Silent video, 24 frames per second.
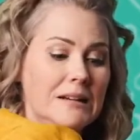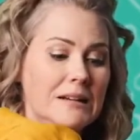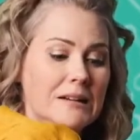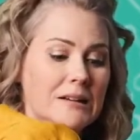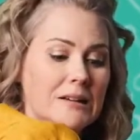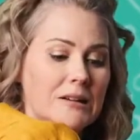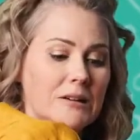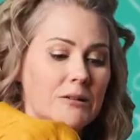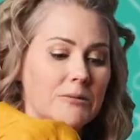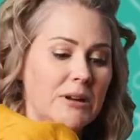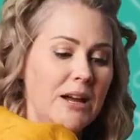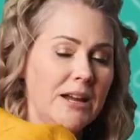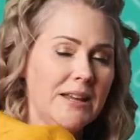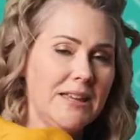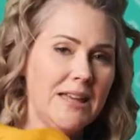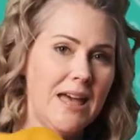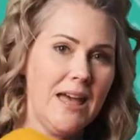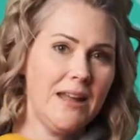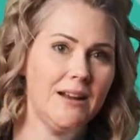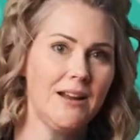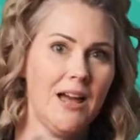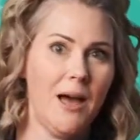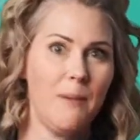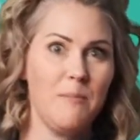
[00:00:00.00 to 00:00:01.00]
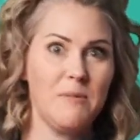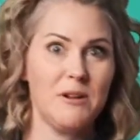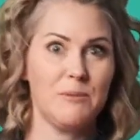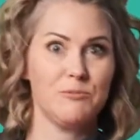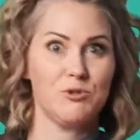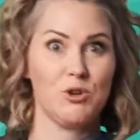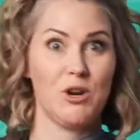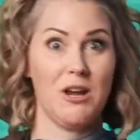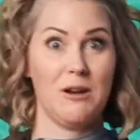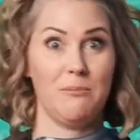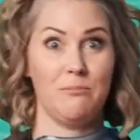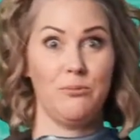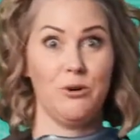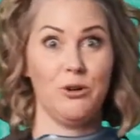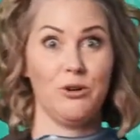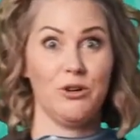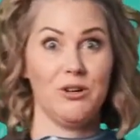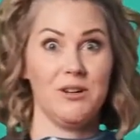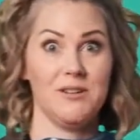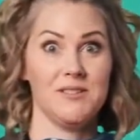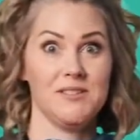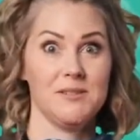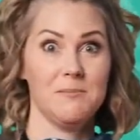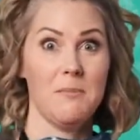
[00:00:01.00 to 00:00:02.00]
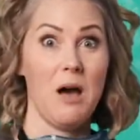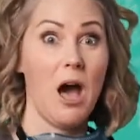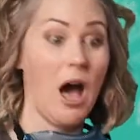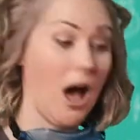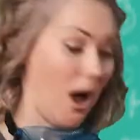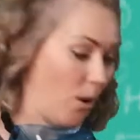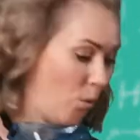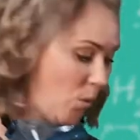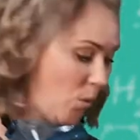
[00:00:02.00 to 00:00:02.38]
Oh, not yet. I'm going to try to put her in some hot